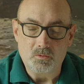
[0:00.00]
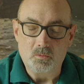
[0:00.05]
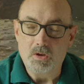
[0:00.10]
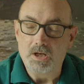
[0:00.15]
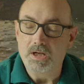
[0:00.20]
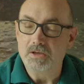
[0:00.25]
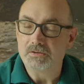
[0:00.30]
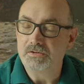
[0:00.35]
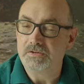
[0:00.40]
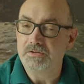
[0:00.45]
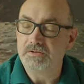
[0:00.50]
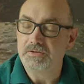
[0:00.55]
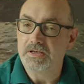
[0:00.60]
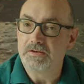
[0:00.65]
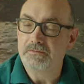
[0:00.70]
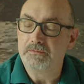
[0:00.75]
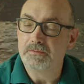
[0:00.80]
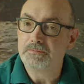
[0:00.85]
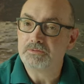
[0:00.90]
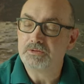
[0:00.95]
a while, she
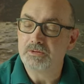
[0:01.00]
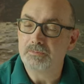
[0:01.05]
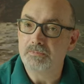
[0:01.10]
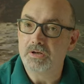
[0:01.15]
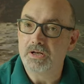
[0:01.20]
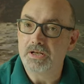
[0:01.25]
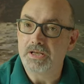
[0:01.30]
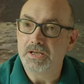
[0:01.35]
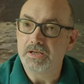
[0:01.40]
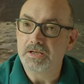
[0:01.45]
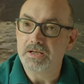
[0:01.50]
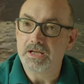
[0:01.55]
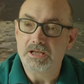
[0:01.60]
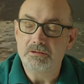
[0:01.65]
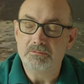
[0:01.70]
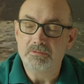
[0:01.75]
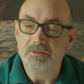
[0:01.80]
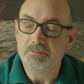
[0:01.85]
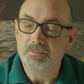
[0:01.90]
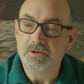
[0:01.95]
saved up some money, and I
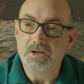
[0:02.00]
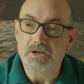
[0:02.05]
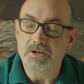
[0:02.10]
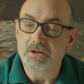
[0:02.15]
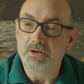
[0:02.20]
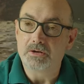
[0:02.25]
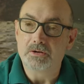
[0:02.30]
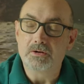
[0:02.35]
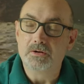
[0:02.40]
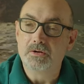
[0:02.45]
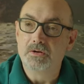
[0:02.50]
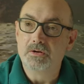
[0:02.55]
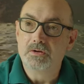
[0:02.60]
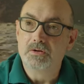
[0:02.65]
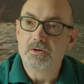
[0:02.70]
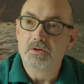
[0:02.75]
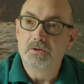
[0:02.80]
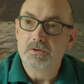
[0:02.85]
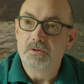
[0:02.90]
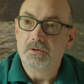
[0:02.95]
had been bugging her
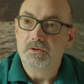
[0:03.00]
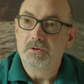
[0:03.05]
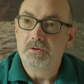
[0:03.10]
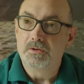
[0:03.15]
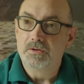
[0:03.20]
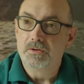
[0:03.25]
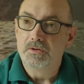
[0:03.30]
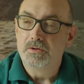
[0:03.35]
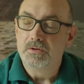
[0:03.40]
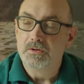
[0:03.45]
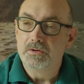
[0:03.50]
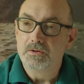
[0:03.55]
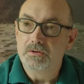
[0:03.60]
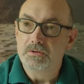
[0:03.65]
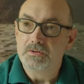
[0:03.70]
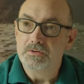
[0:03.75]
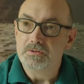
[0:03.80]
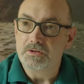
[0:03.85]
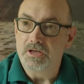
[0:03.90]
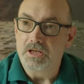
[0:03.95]

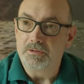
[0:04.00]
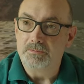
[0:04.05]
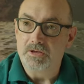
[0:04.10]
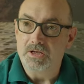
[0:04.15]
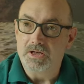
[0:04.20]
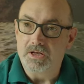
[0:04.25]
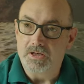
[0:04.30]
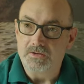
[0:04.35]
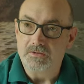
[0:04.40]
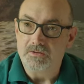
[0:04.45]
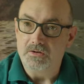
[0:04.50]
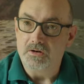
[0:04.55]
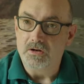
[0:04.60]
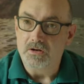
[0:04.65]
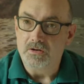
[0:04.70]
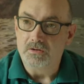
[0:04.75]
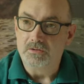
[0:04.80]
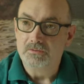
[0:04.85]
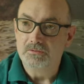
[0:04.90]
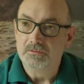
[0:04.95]
to get me a
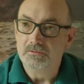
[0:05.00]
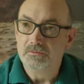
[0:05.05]
guitar.